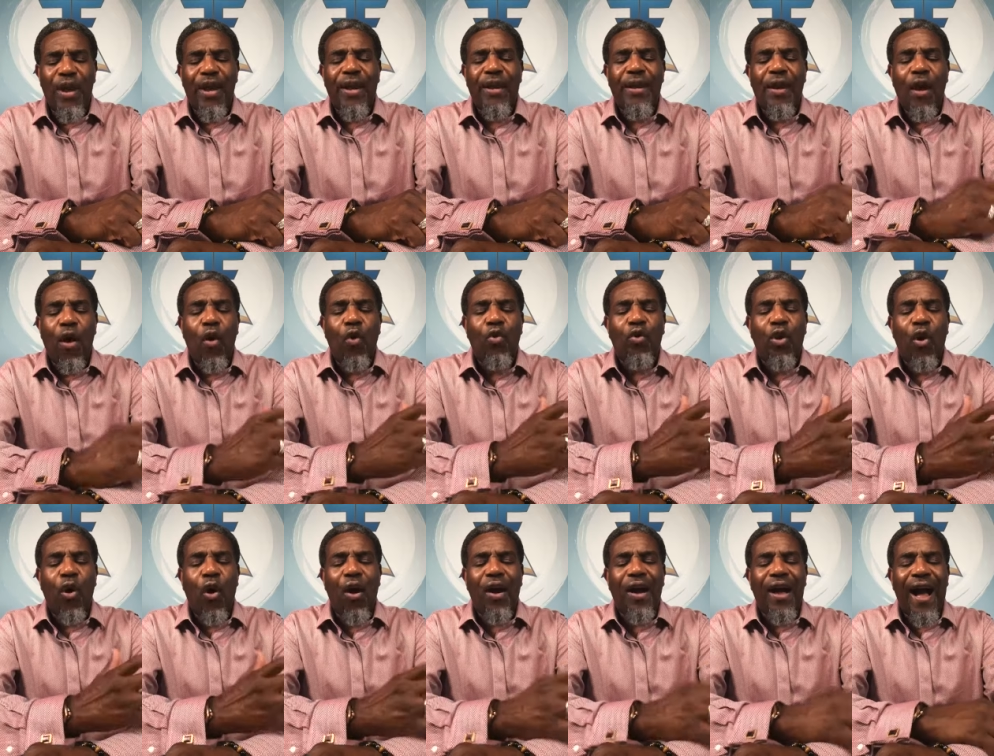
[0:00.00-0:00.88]
We know,
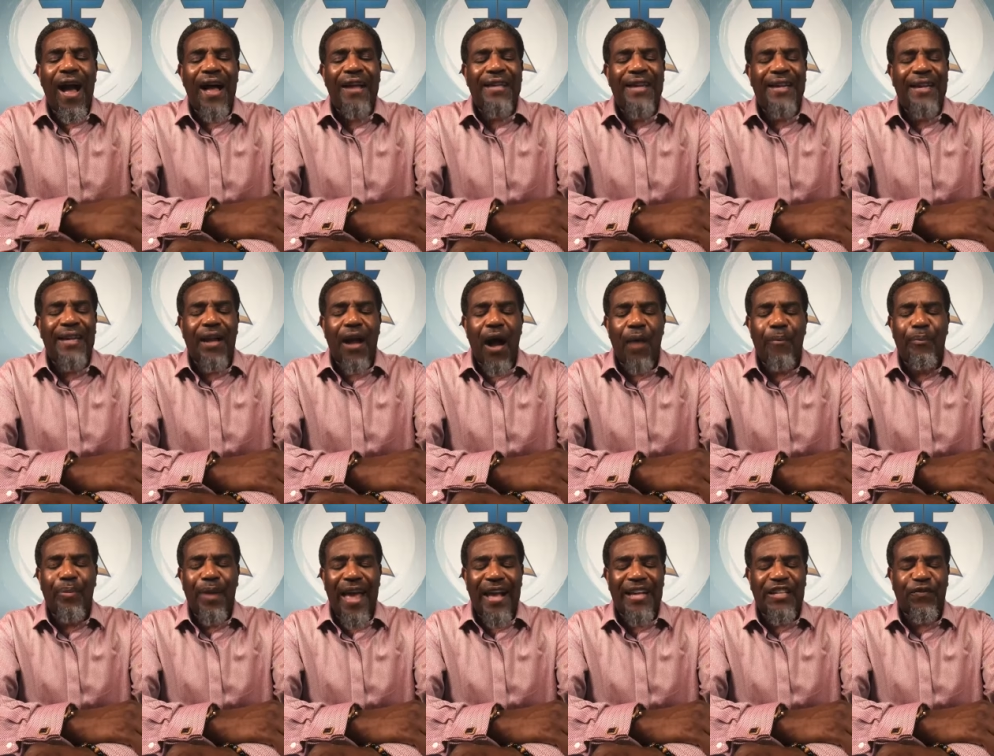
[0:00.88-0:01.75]
Lord God, that the
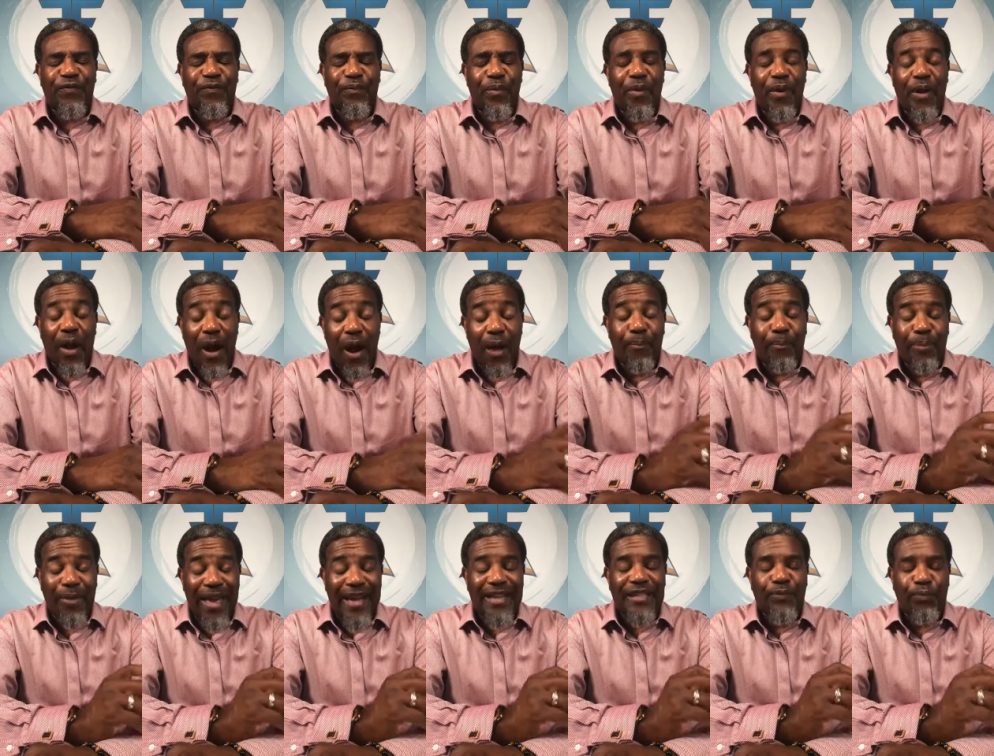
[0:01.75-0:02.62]
complex
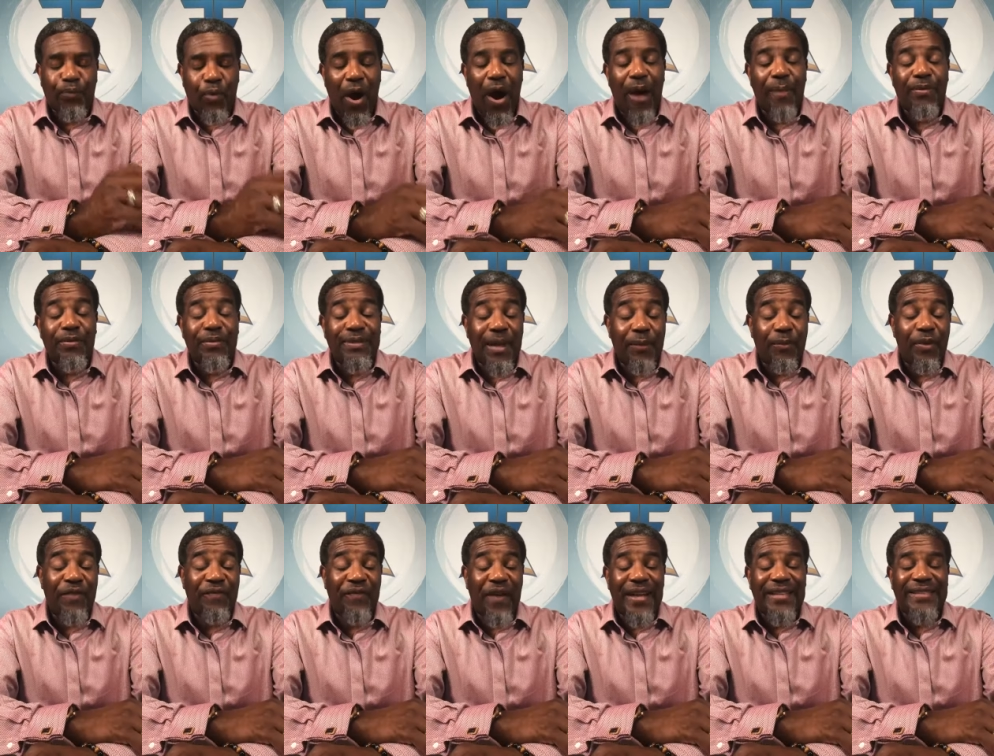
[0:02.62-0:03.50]
problems
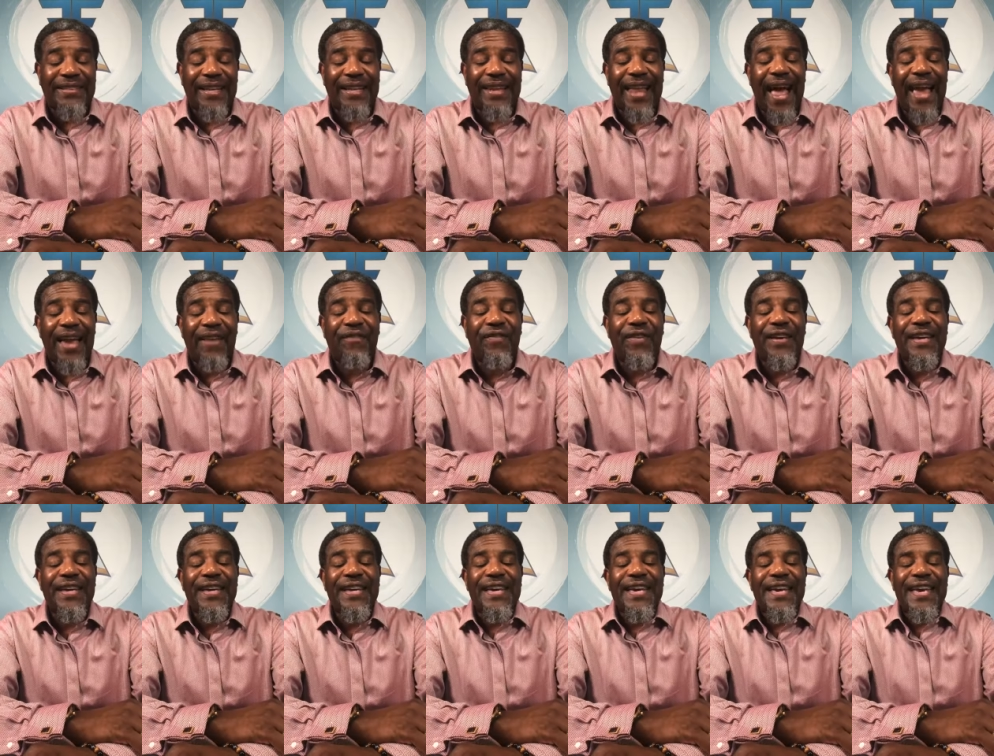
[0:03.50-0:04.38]
that we face in life
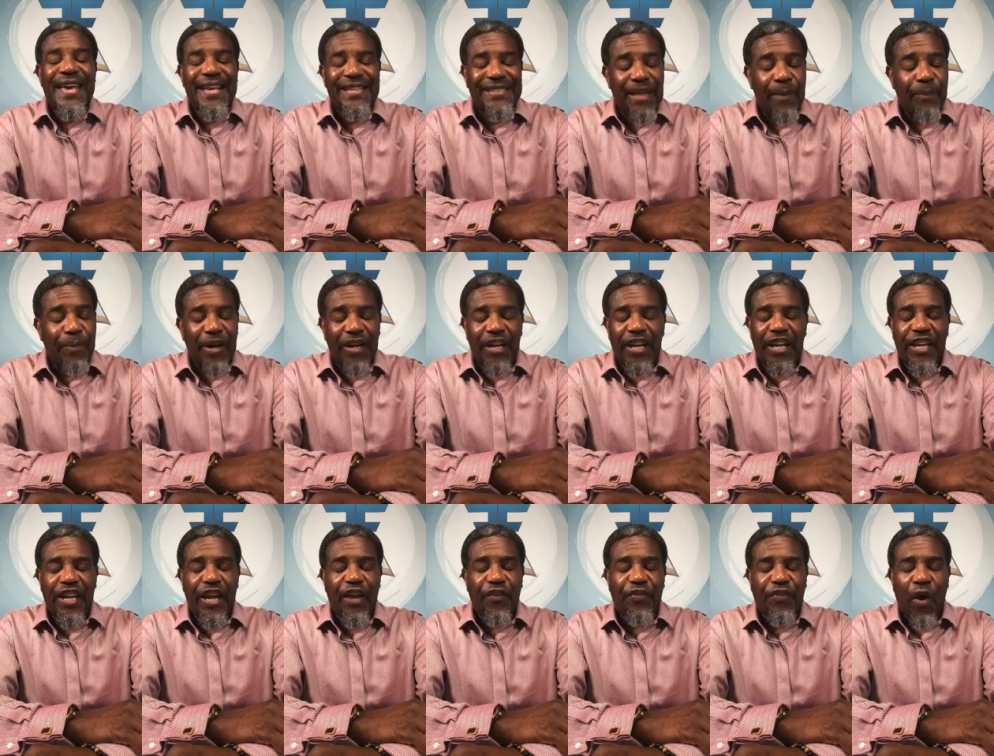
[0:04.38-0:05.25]
is up
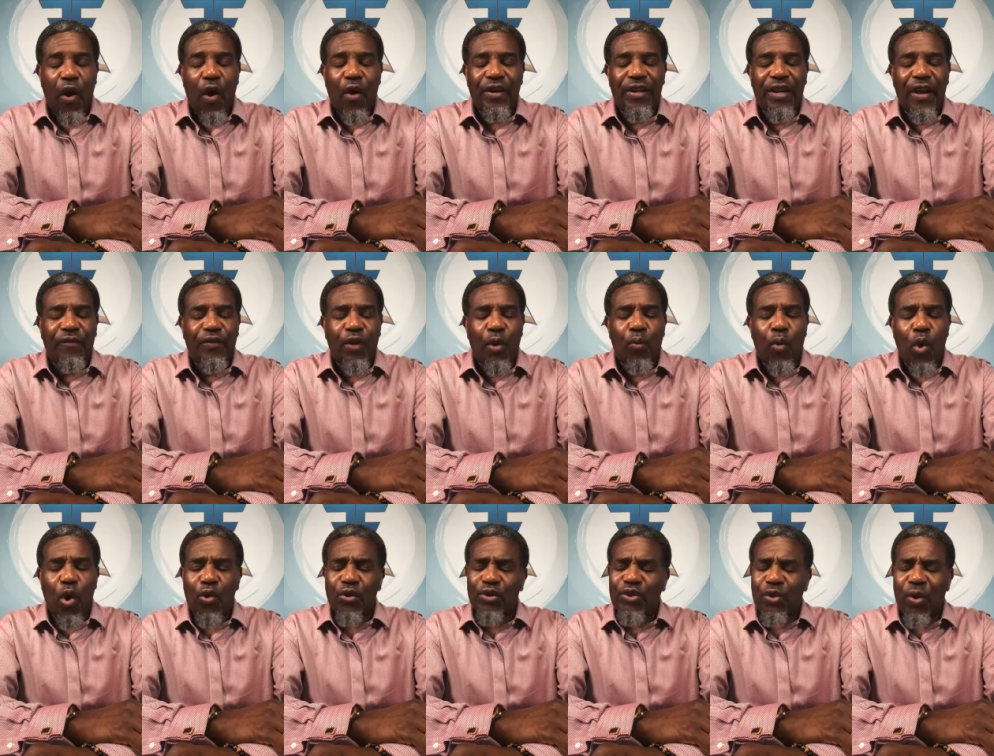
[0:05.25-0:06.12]
under the authority of your
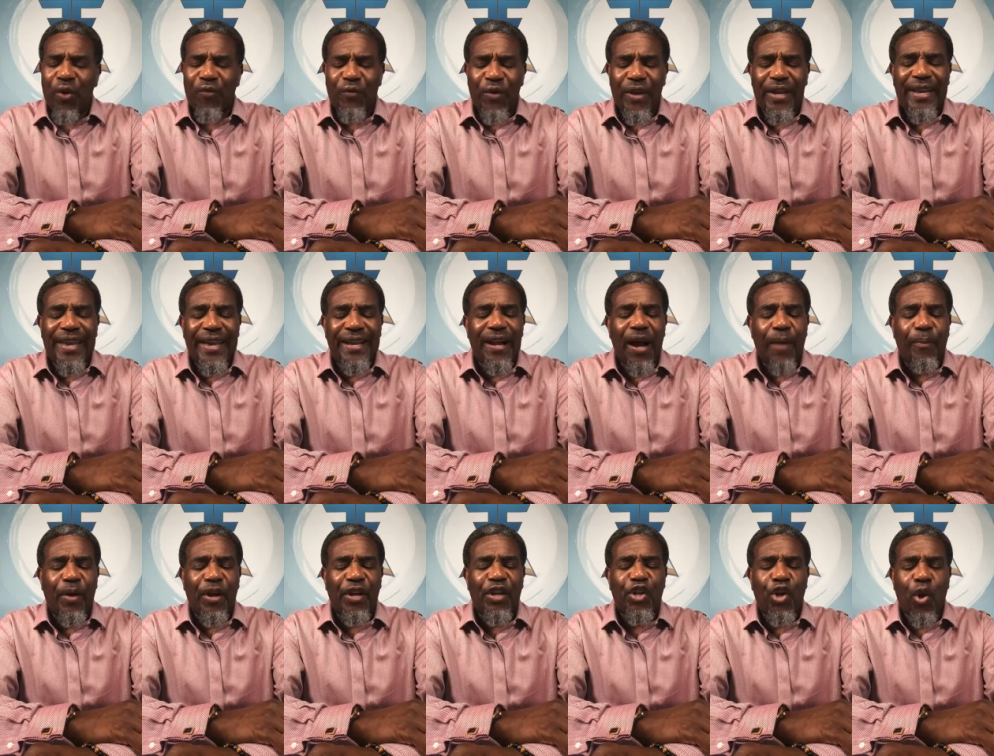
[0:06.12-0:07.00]
word. So if we get
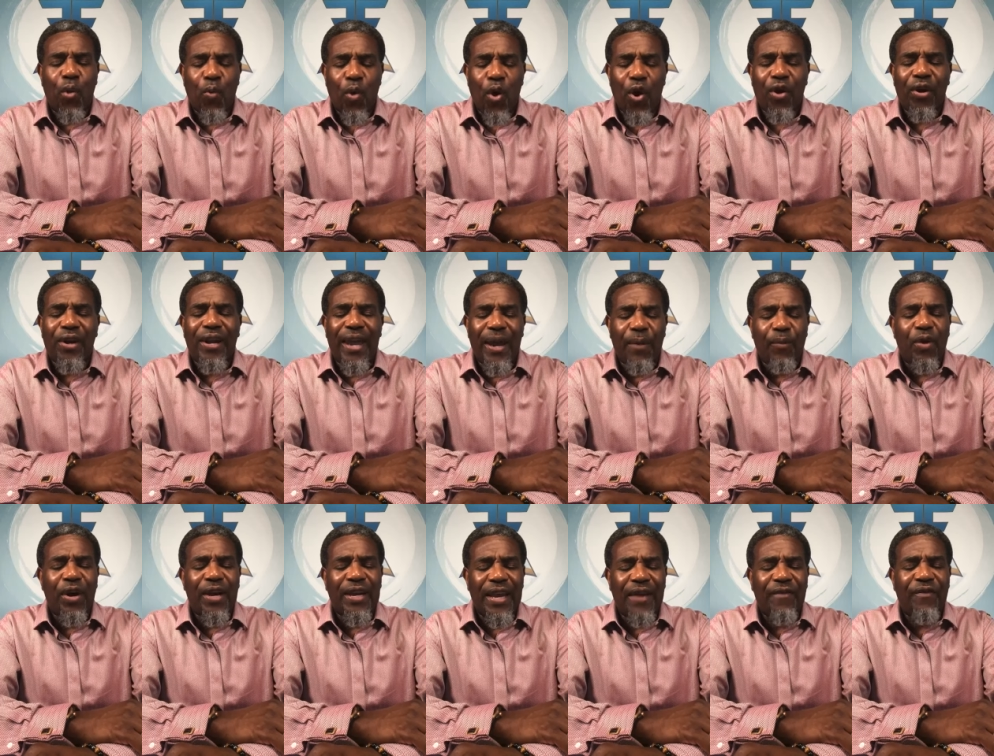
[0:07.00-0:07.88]
up under your word,
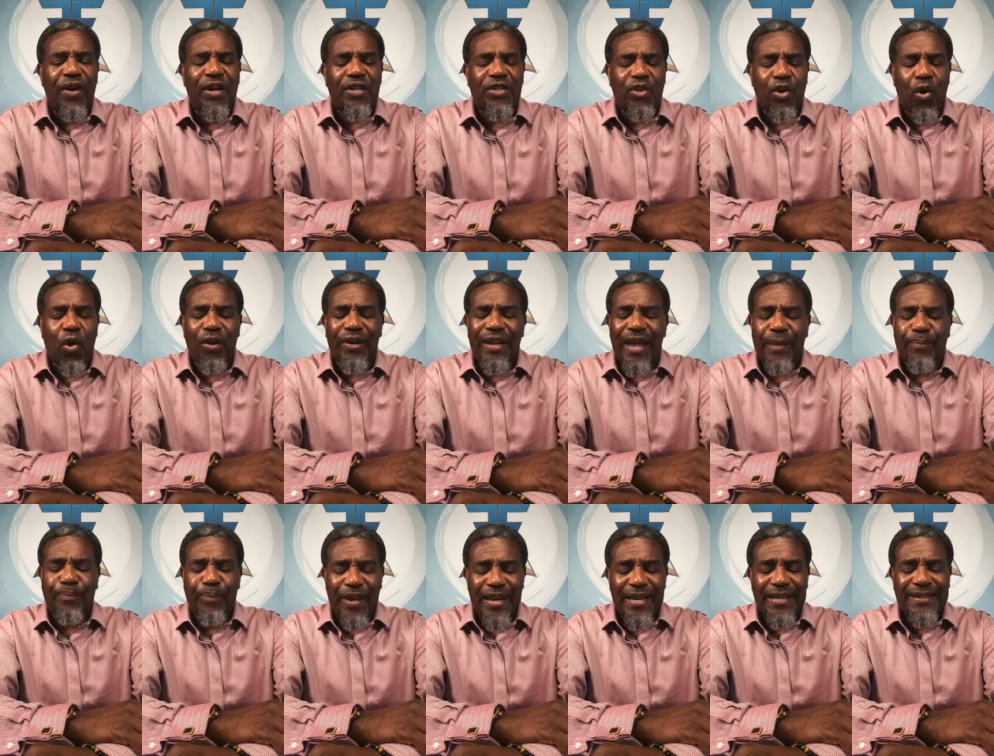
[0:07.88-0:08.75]
it will give us, Lord,
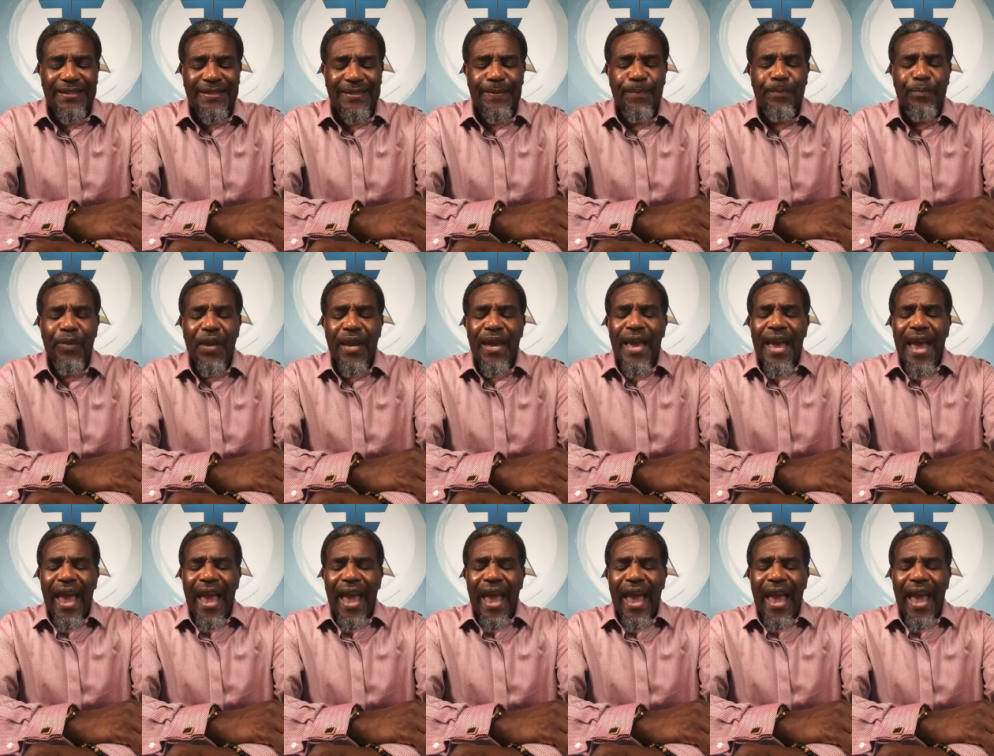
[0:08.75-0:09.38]
that peace